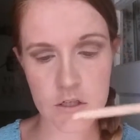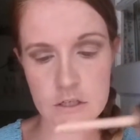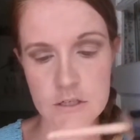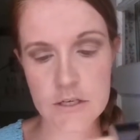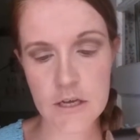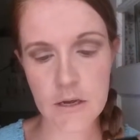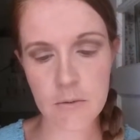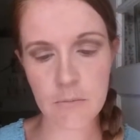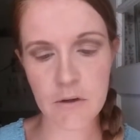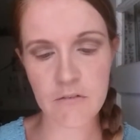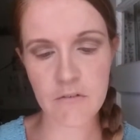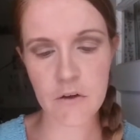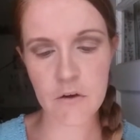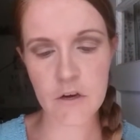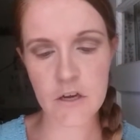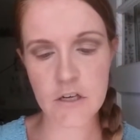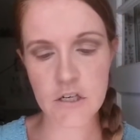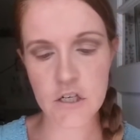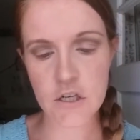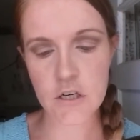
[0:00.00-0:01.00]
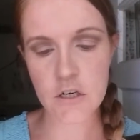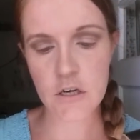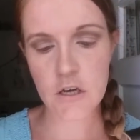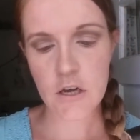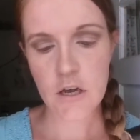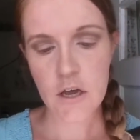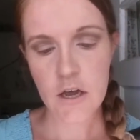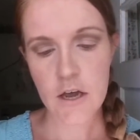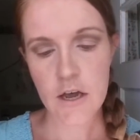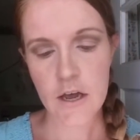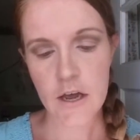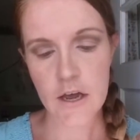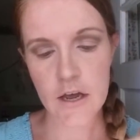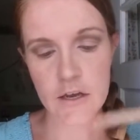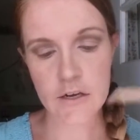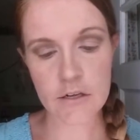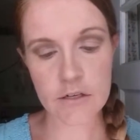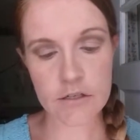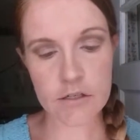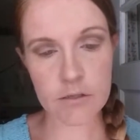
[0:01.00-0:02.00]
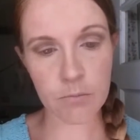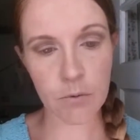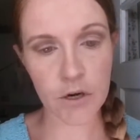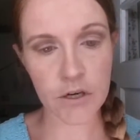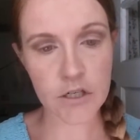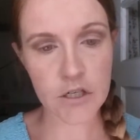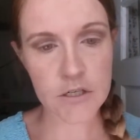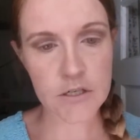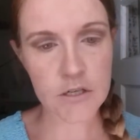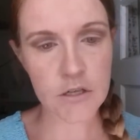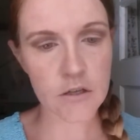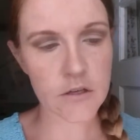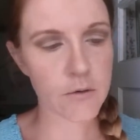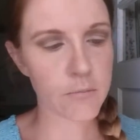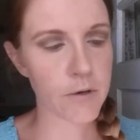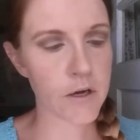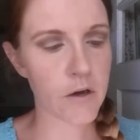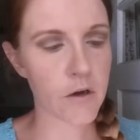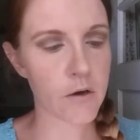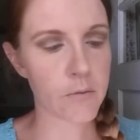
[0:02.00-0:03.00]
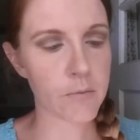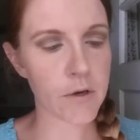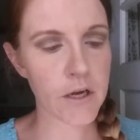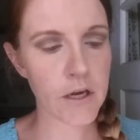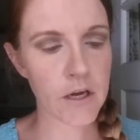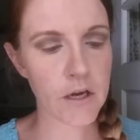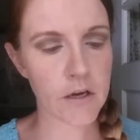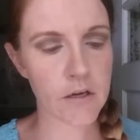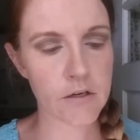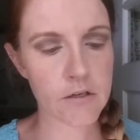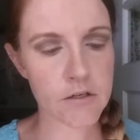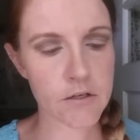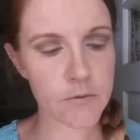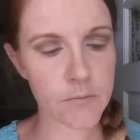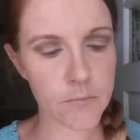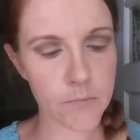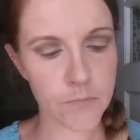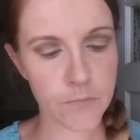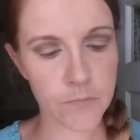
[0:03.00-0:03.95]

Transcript: just take my foundation and spread just a little bit on my hand.